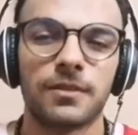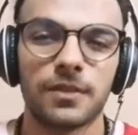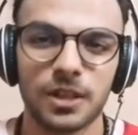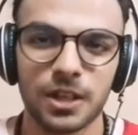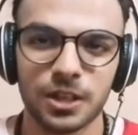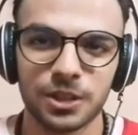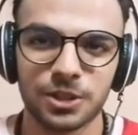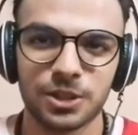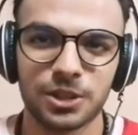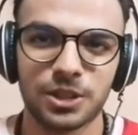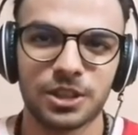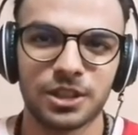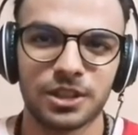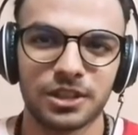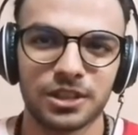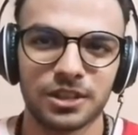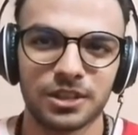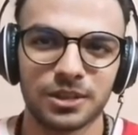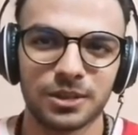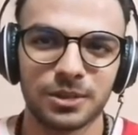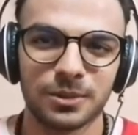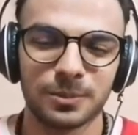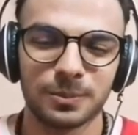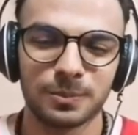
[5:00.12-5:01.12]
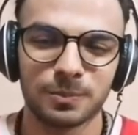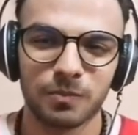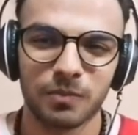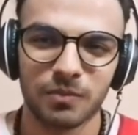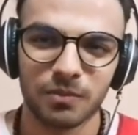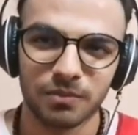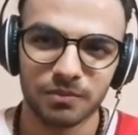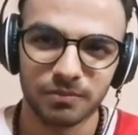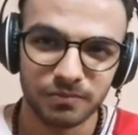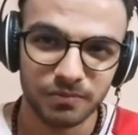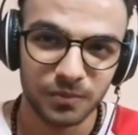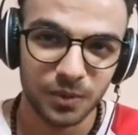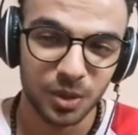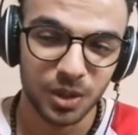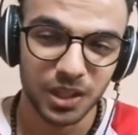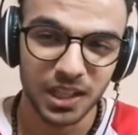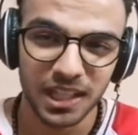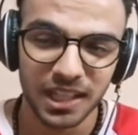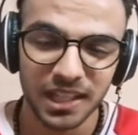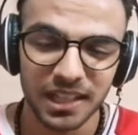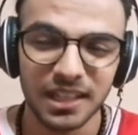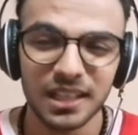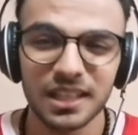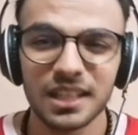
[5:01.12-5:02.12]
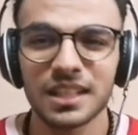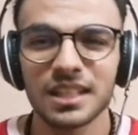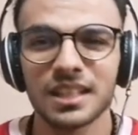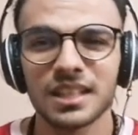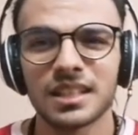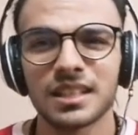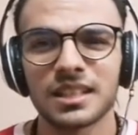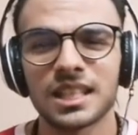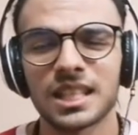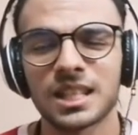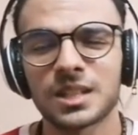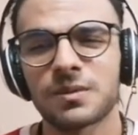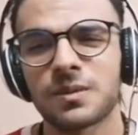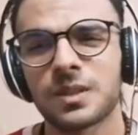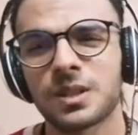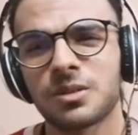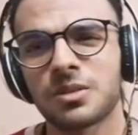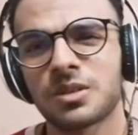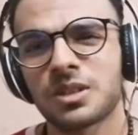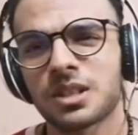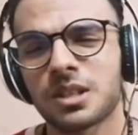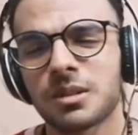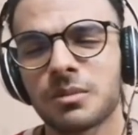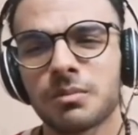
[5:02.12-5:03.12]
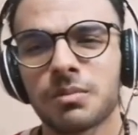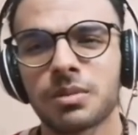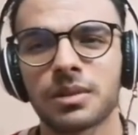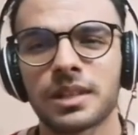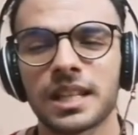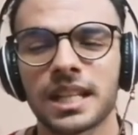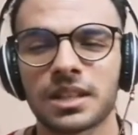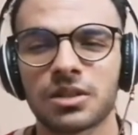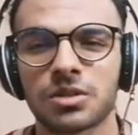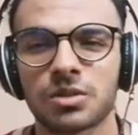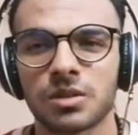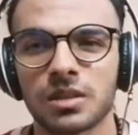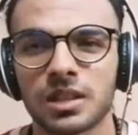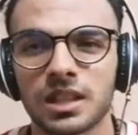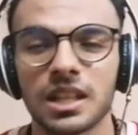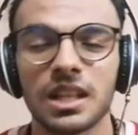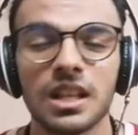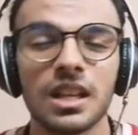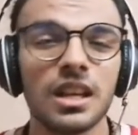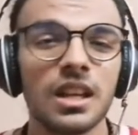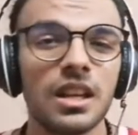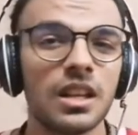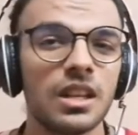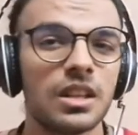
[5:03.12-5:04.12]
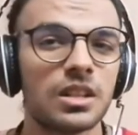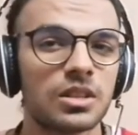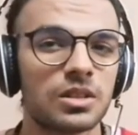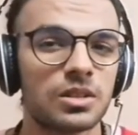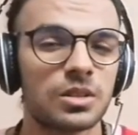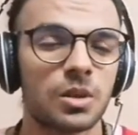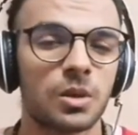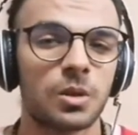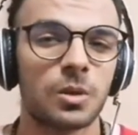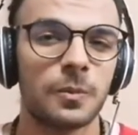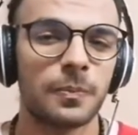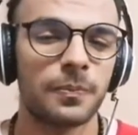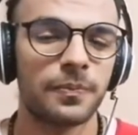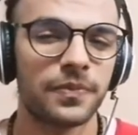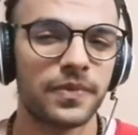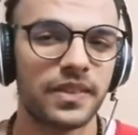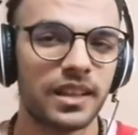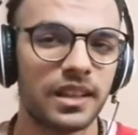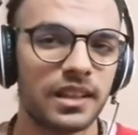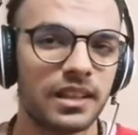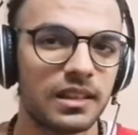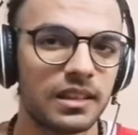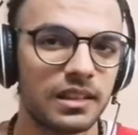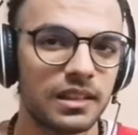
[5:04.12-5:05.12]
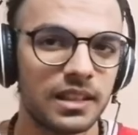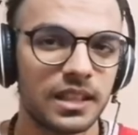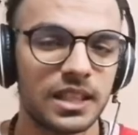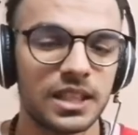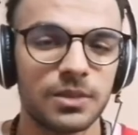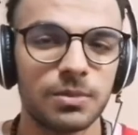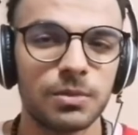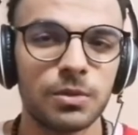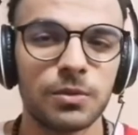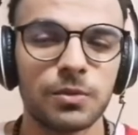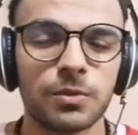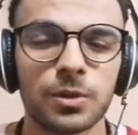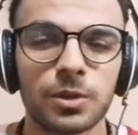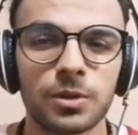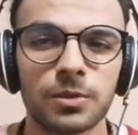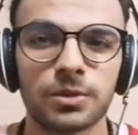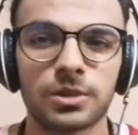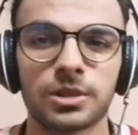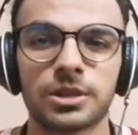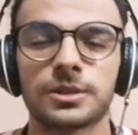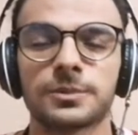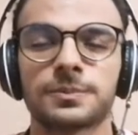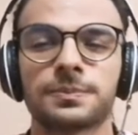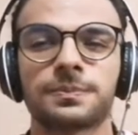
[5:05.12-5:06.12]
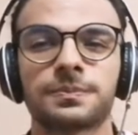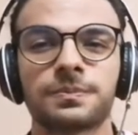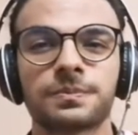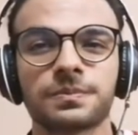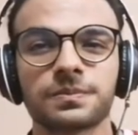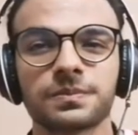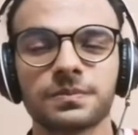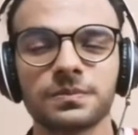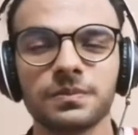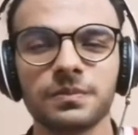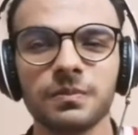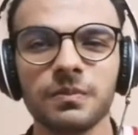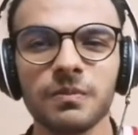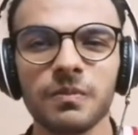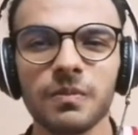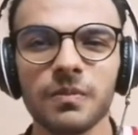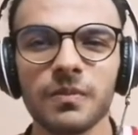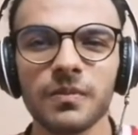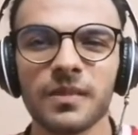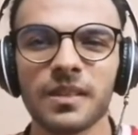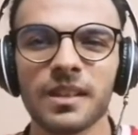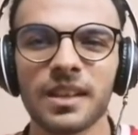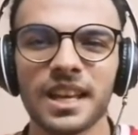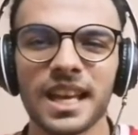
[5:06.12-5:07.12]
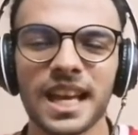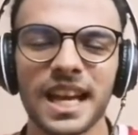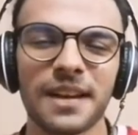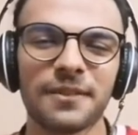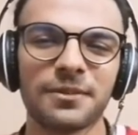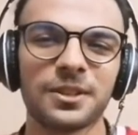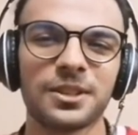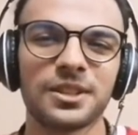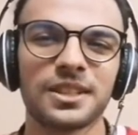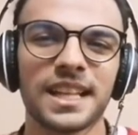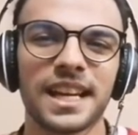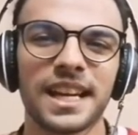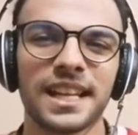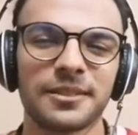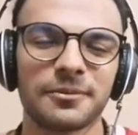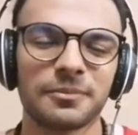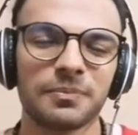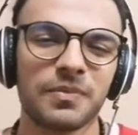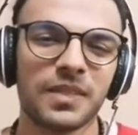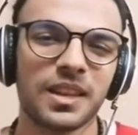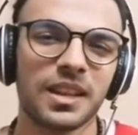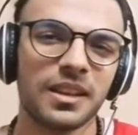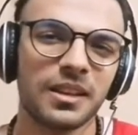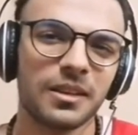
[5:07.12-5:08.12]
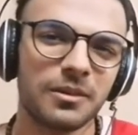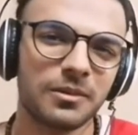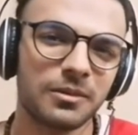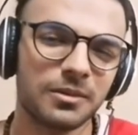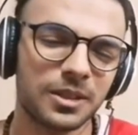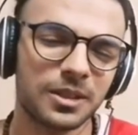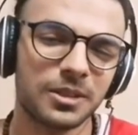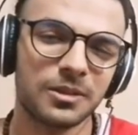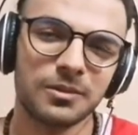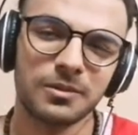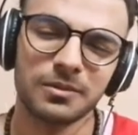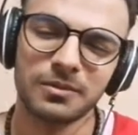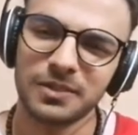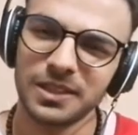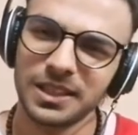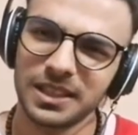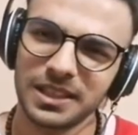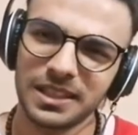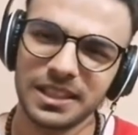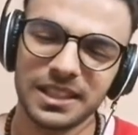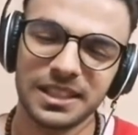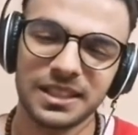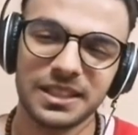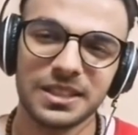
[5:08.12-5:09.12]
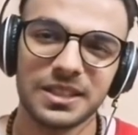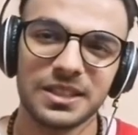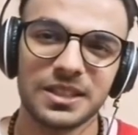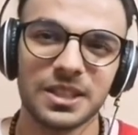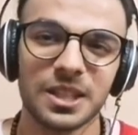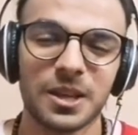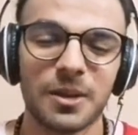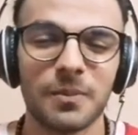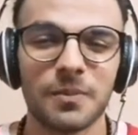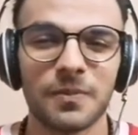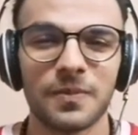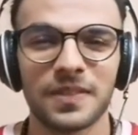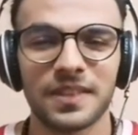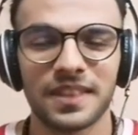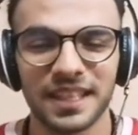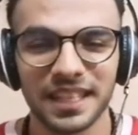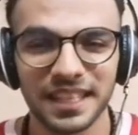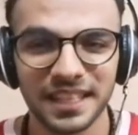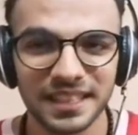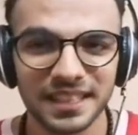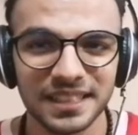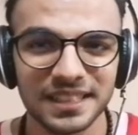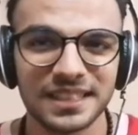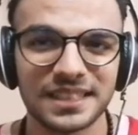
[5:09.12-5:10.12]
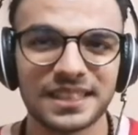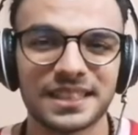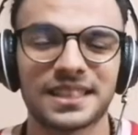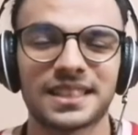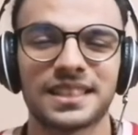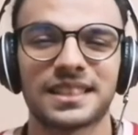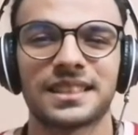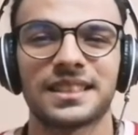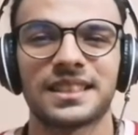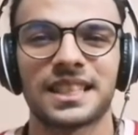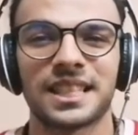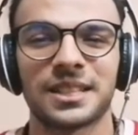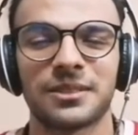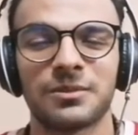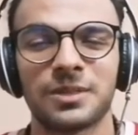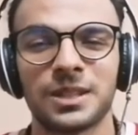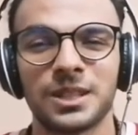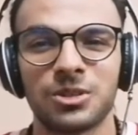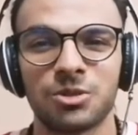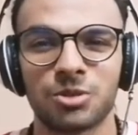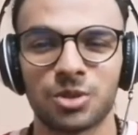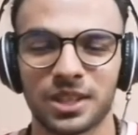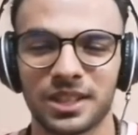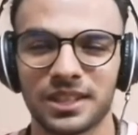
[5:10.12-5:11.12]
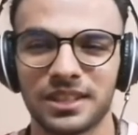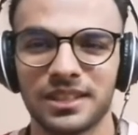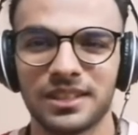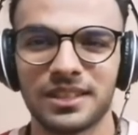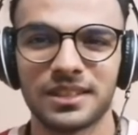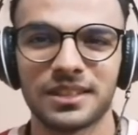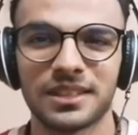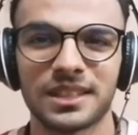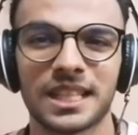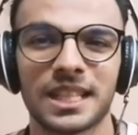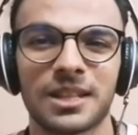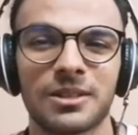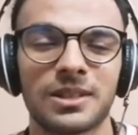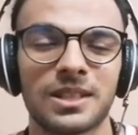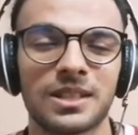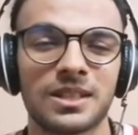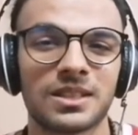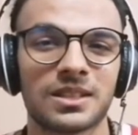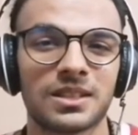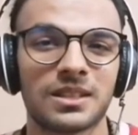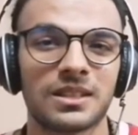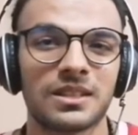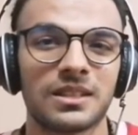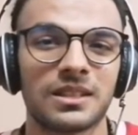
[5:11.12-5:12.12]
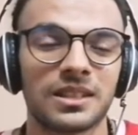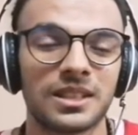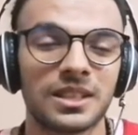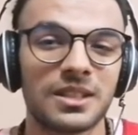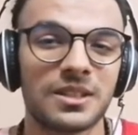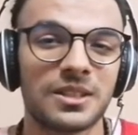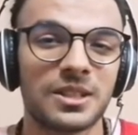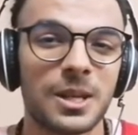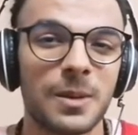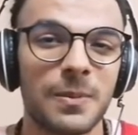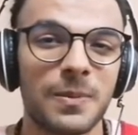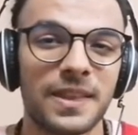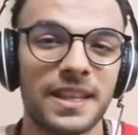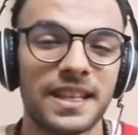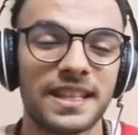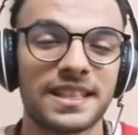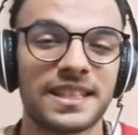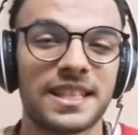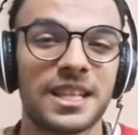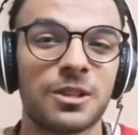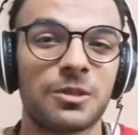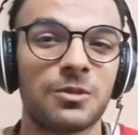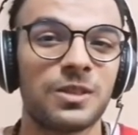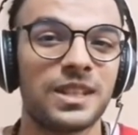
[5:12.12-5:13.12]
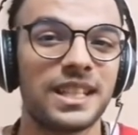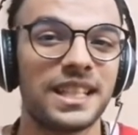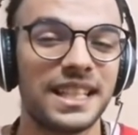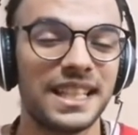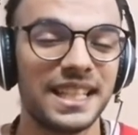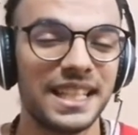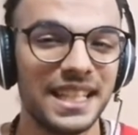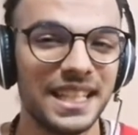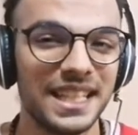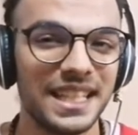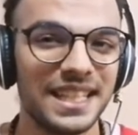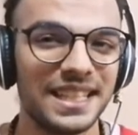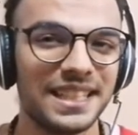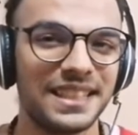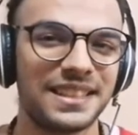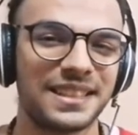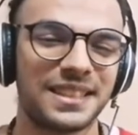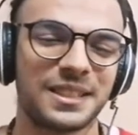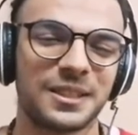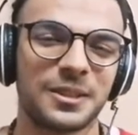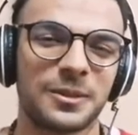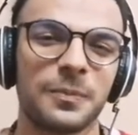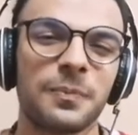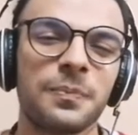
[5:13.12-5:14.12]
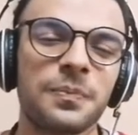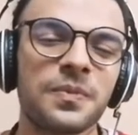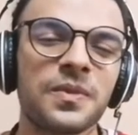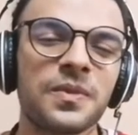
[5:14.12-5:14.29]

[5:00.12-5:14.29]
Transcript: water. Okay, that's very simple actually. So let's move forward. After that, we learned some things that we drink. Now let's learn some things that we eat.